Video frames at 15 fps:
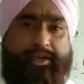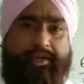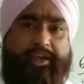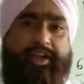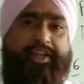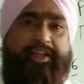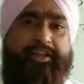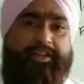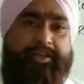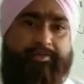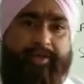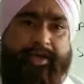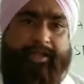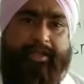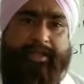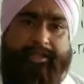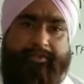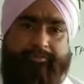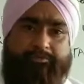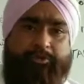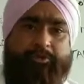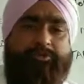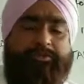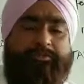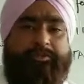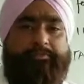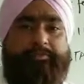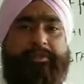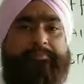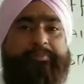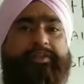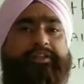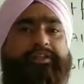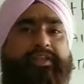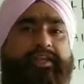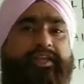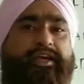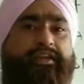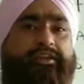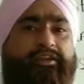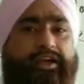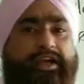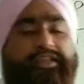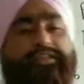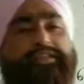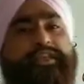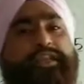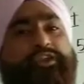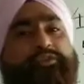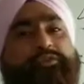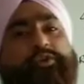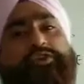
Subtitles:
trading in the market. Most of the people, they are asking